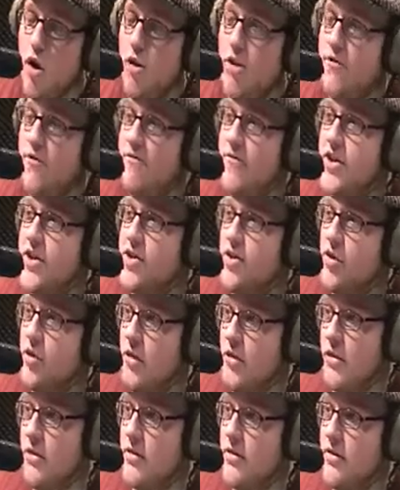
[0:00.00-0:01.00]

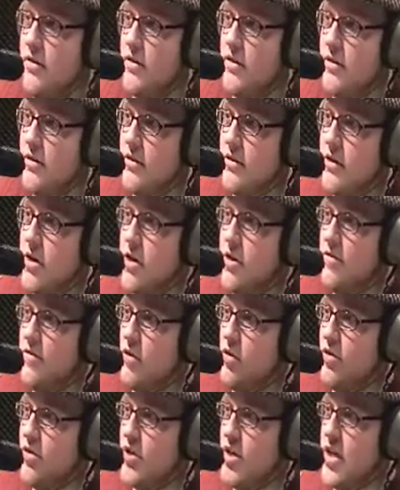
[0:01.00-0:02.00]
artificial the
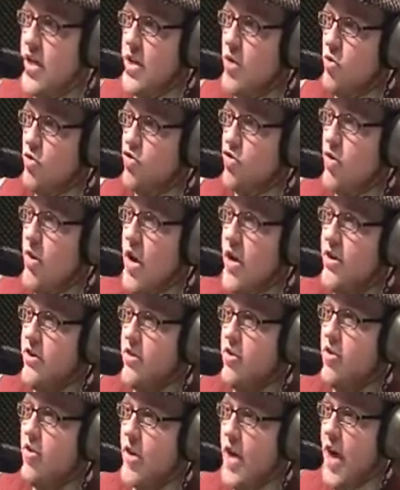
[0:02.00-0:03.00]
diversity that we're trying
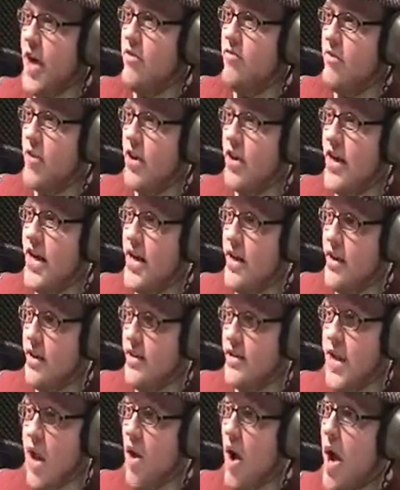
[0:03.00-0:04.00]
to create really
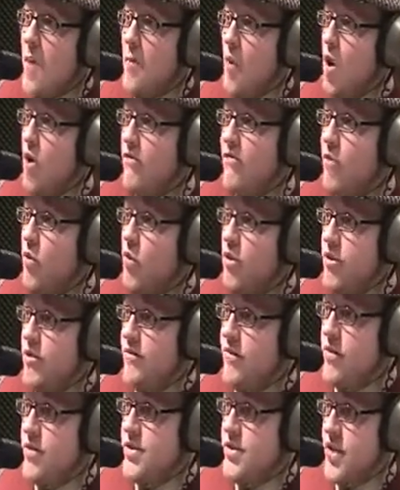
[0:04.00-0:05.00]
is. Now, I'm all for
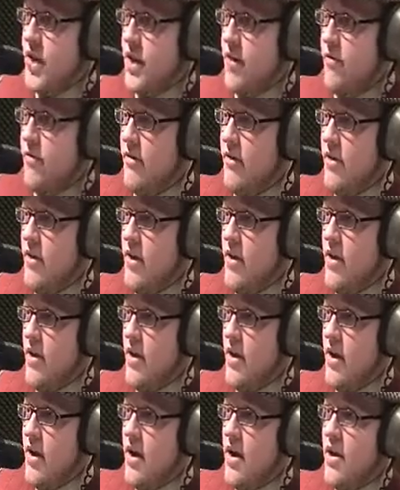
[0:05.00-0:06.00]
diversity.
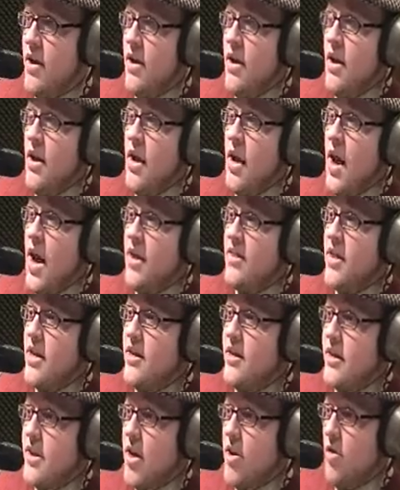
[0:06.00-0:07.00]
I
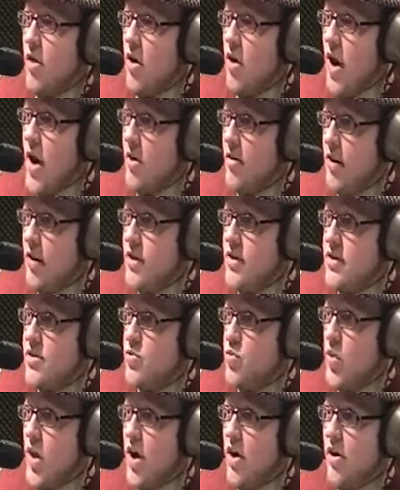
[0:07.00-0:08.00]
think that there are
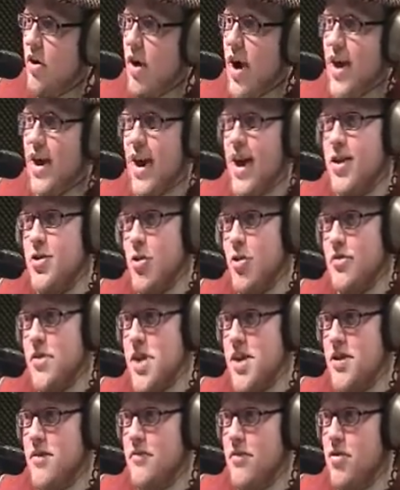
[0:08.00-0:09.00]
areas where I don't
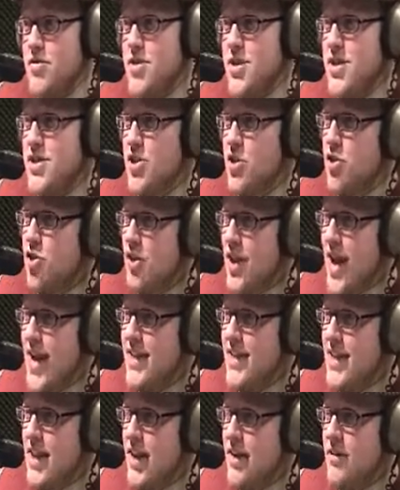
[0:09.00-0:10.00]
think diversity is a good
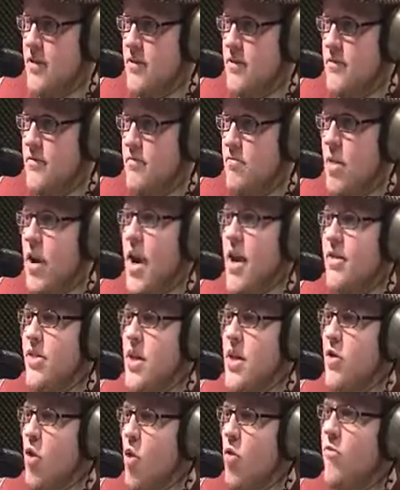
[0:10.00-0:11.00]
idea, but I
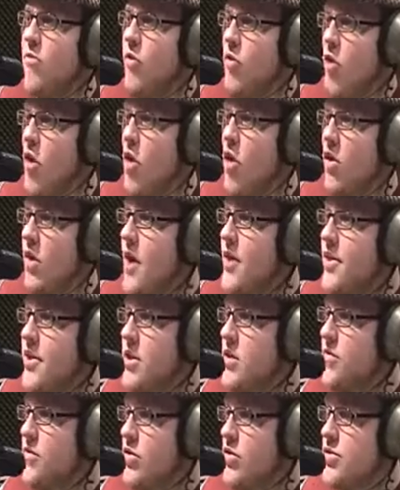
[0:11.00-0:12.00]
think overall, I
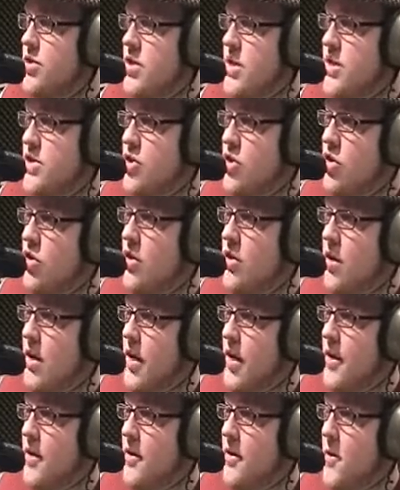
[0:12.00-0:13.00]
think diversity is
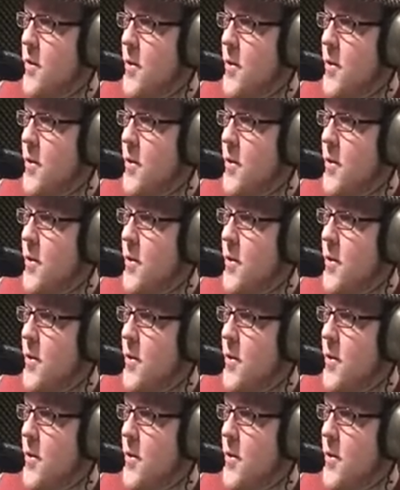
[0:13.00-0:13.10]
good.